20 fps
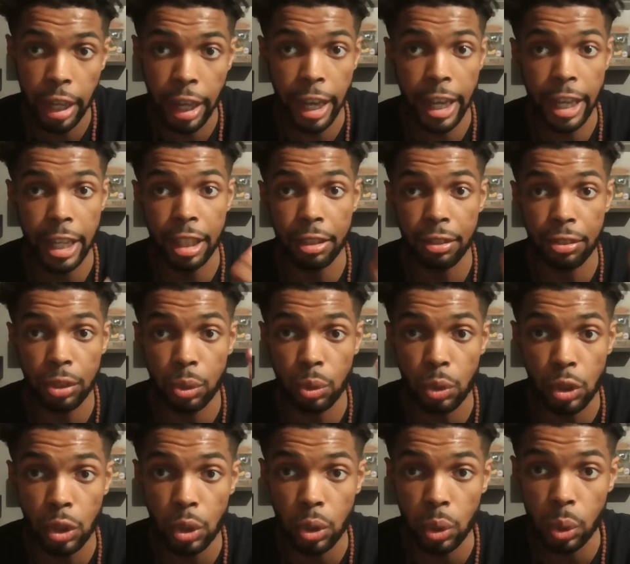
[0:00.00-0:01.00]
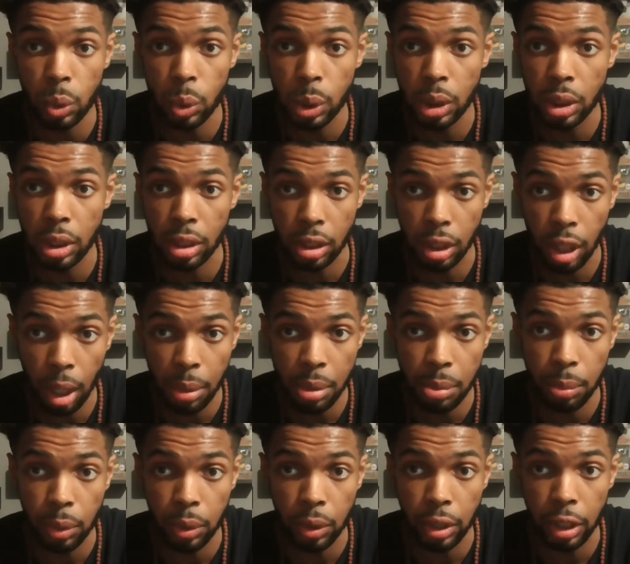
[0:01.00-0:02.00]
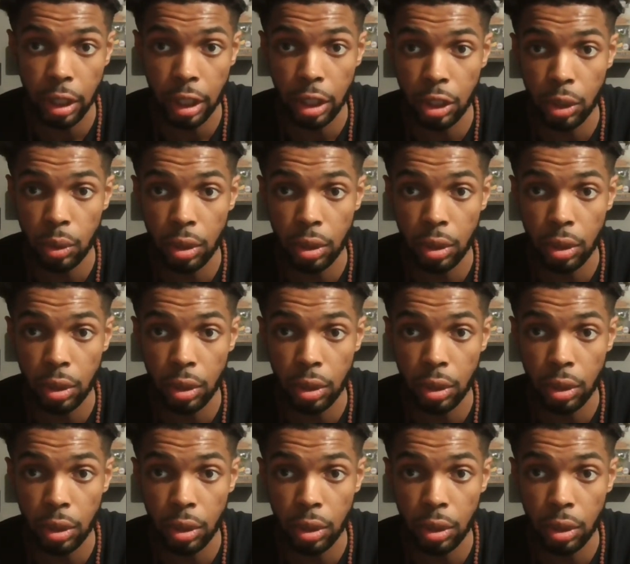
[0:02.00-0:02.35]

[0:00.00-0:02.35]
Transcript: And if you choose to stop smoking and